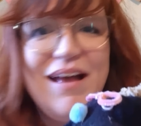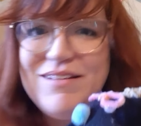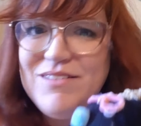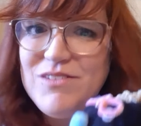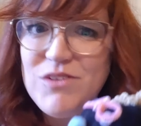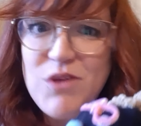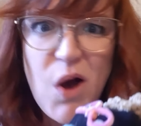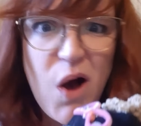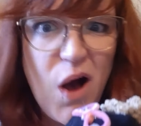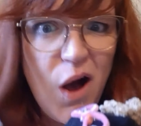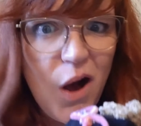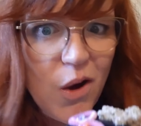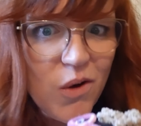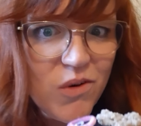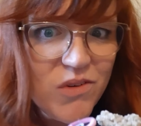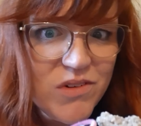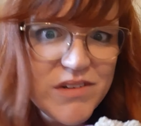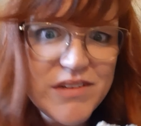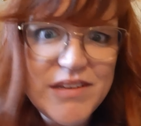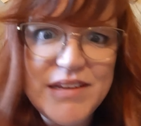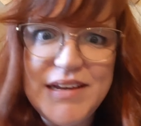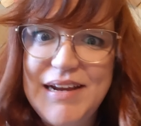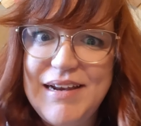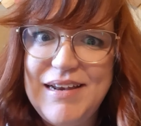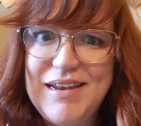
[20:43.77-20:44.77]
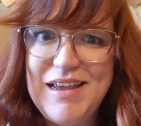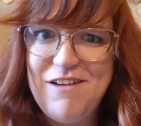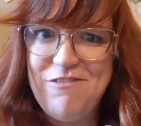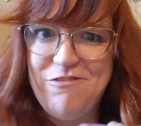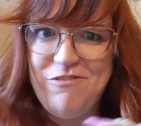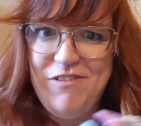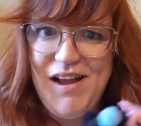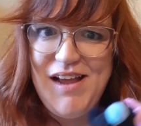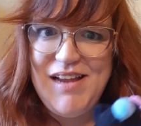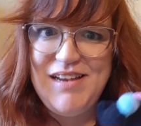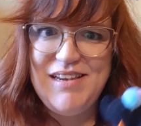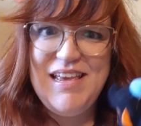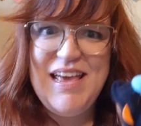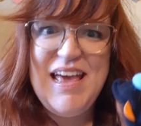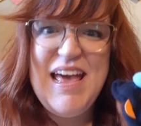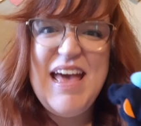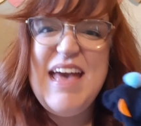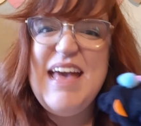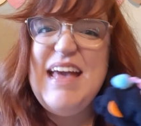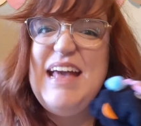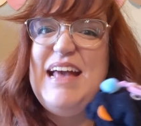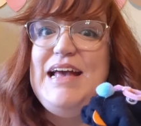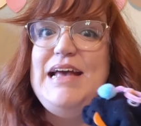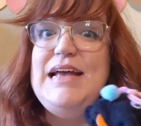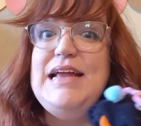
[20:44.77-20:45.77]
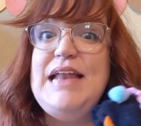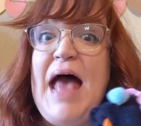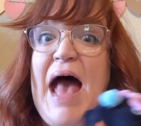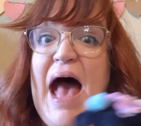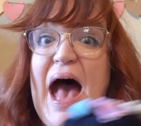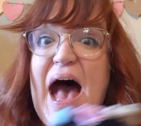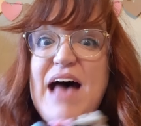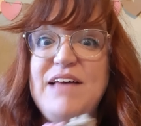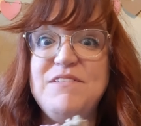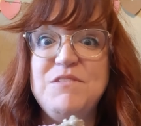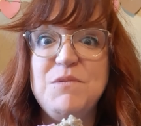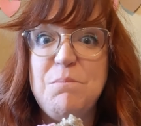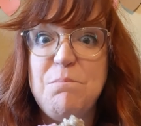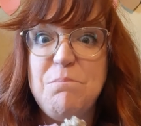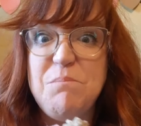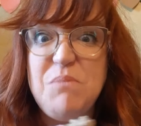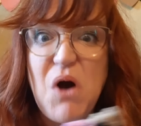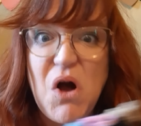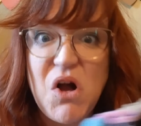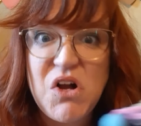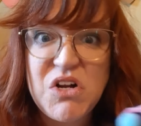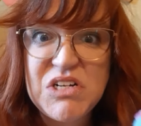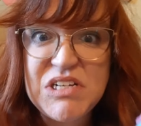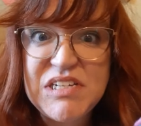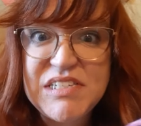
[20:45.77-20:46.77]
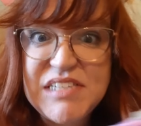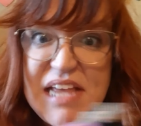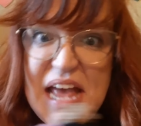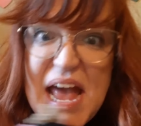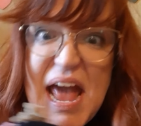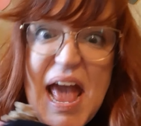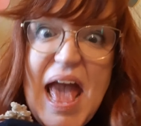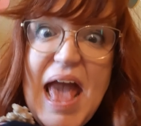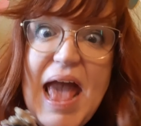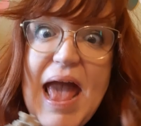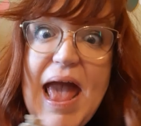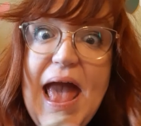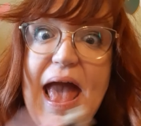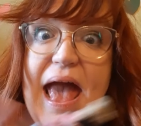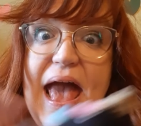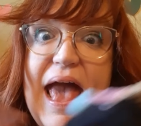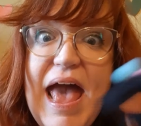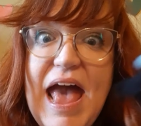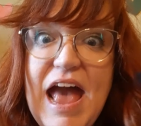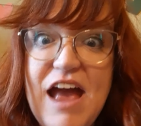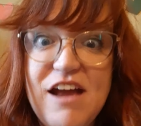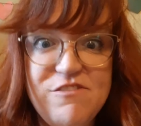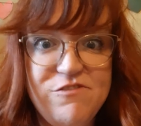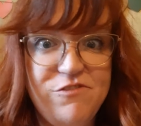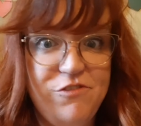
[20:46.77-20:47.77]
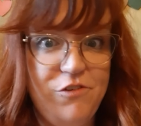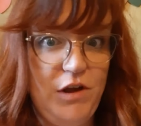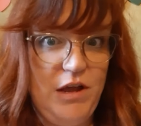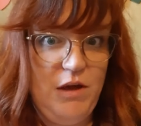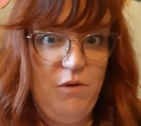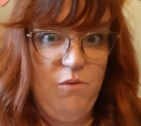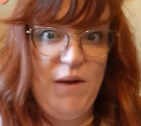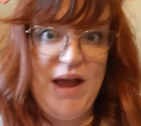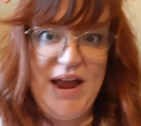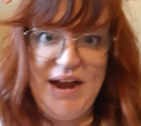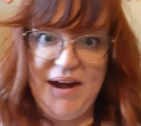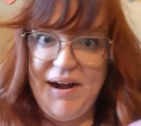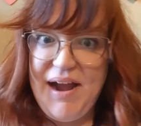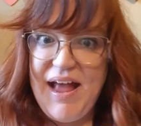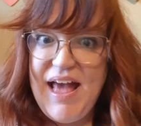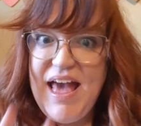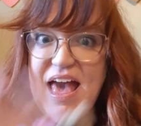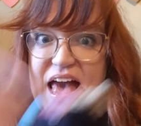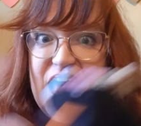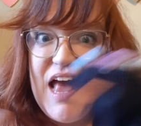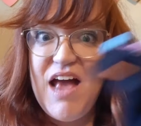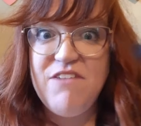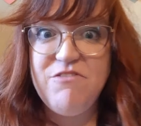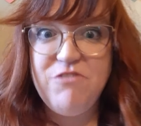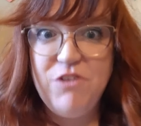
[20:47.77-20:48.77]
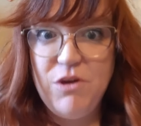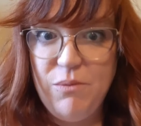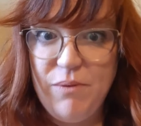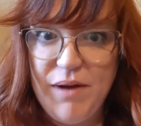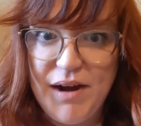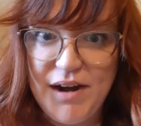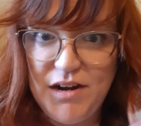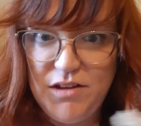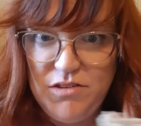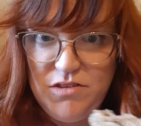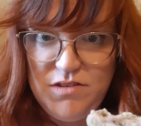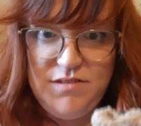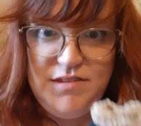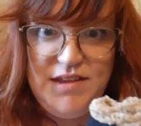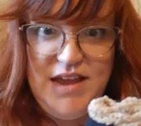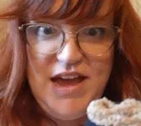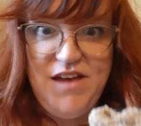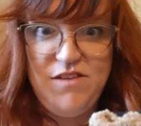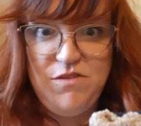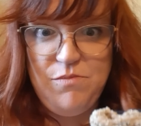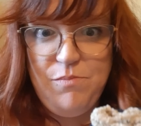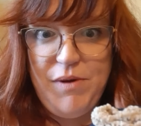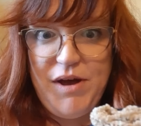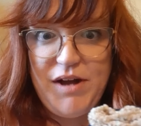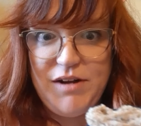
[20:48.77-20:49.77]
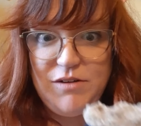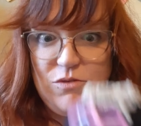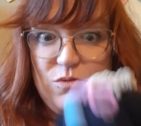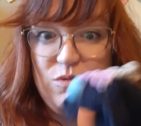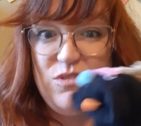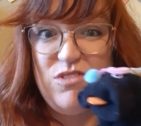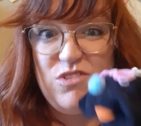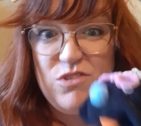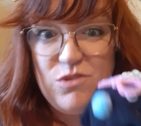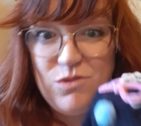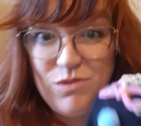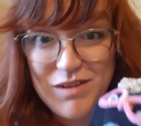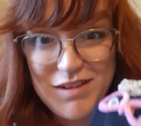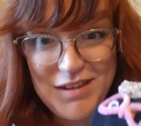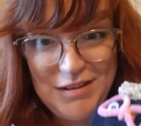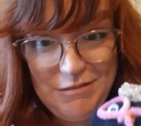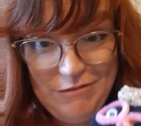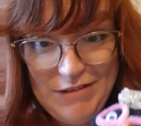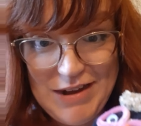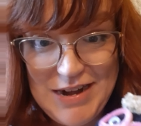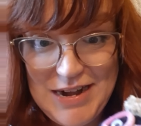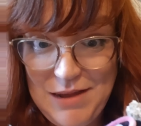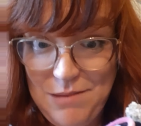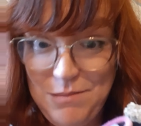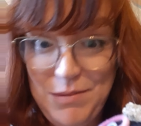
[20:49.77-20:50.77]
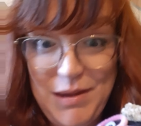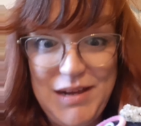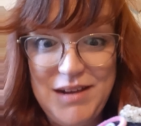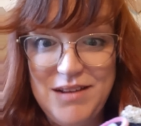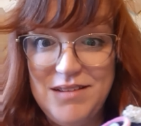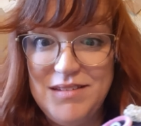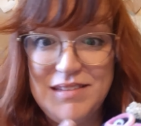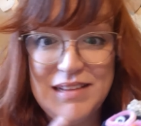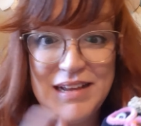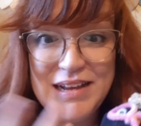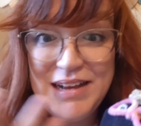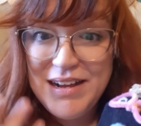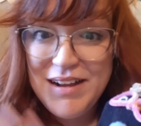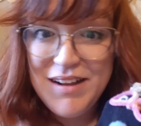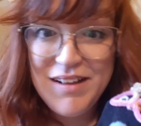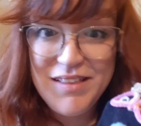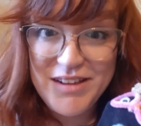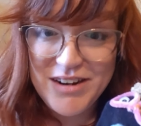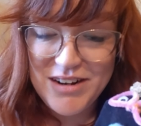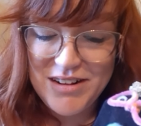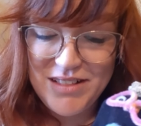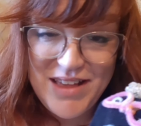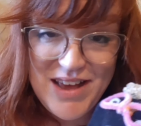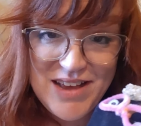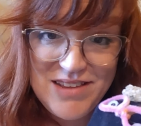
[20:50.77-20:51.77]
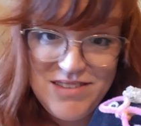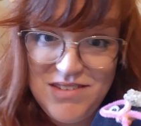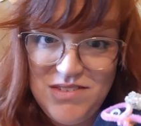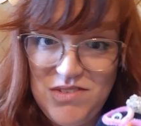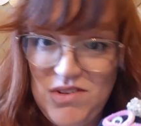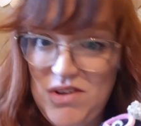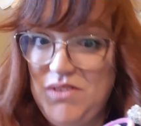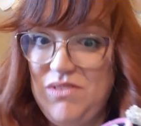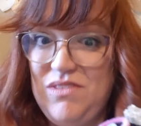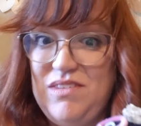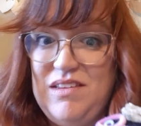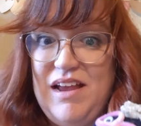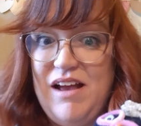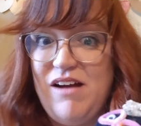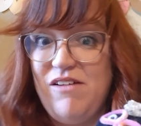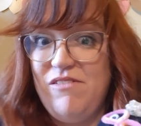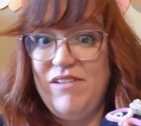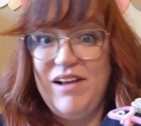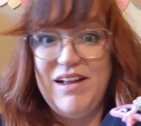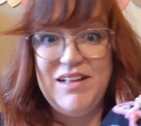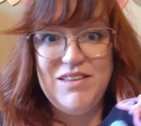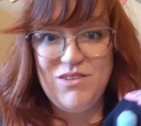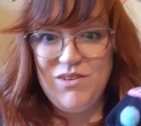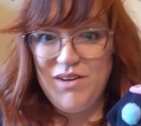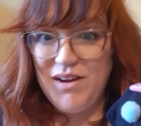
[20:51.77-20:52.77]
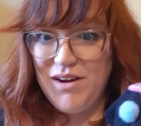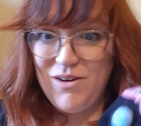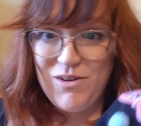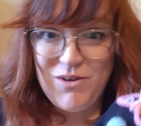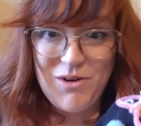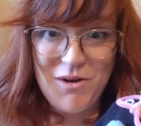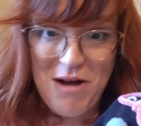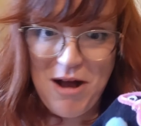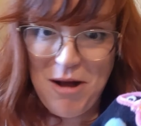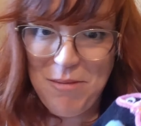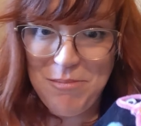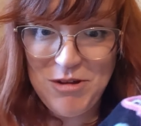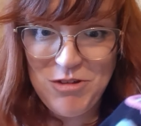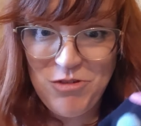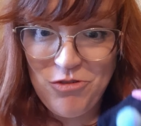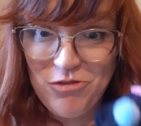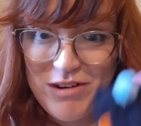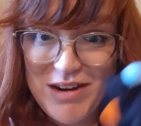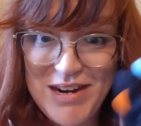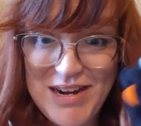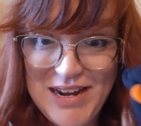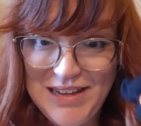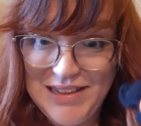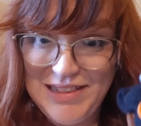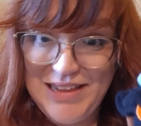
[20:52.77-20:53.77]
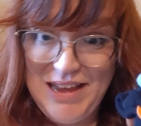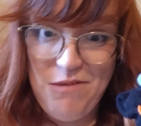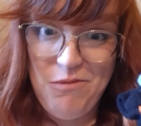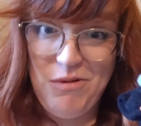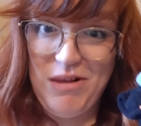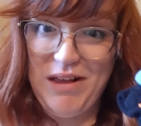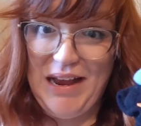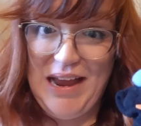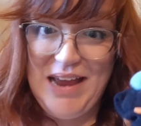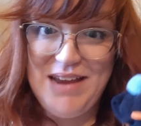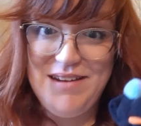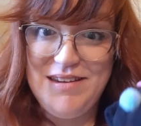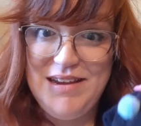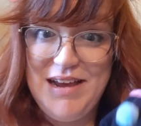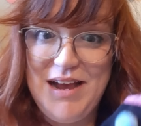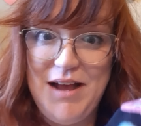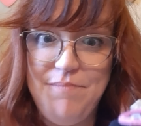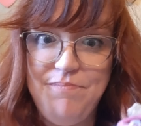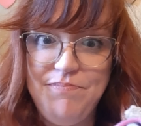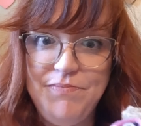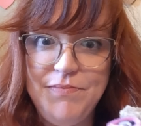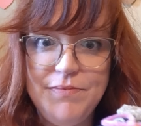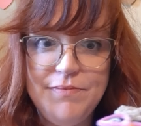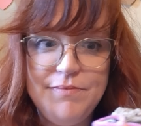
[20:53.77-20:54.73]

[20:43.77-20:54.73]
totally different. It has books everywhere it just has books, which is really funny because their glasses don't stay on right, so I don't know how much reading they will get done.